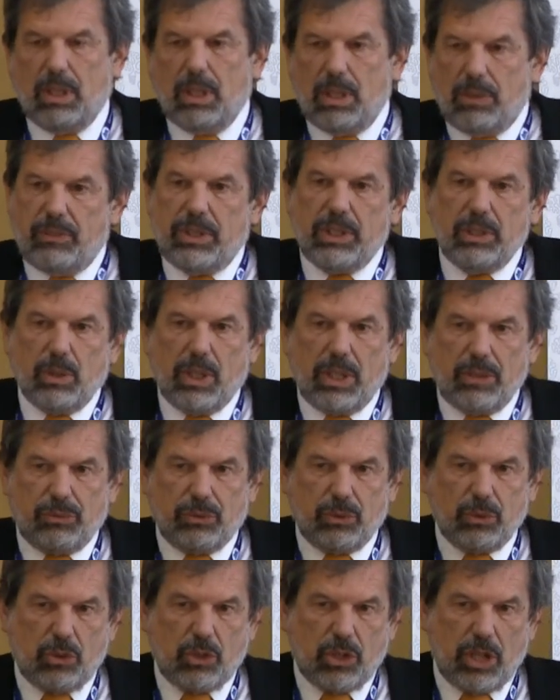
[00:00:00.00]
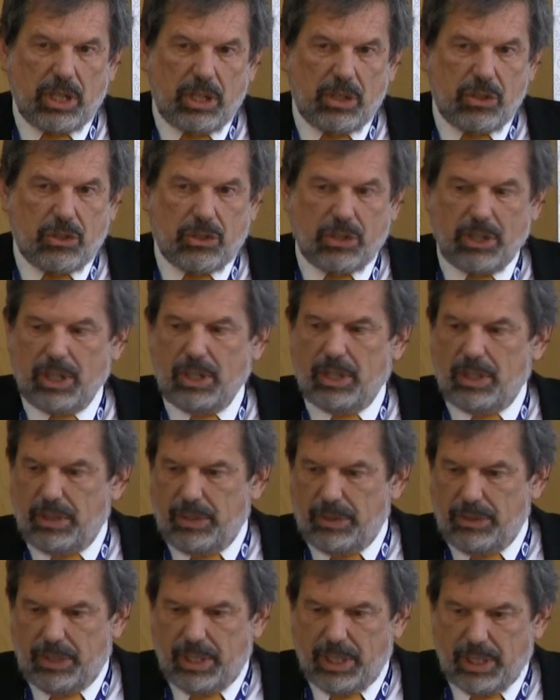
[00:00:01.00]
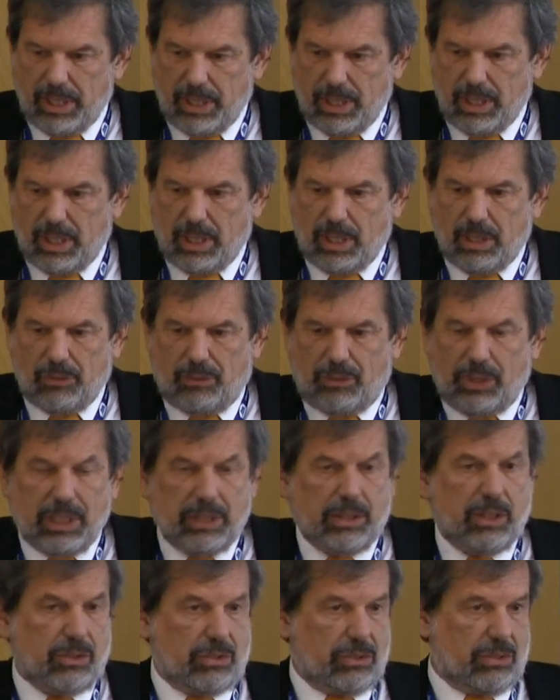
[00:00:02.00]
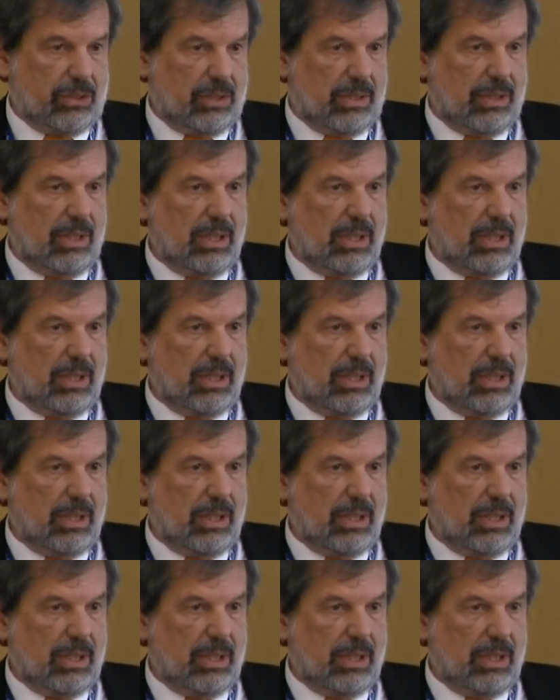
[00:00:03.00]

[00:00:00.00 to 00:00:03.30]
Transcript: when you have to change the filters,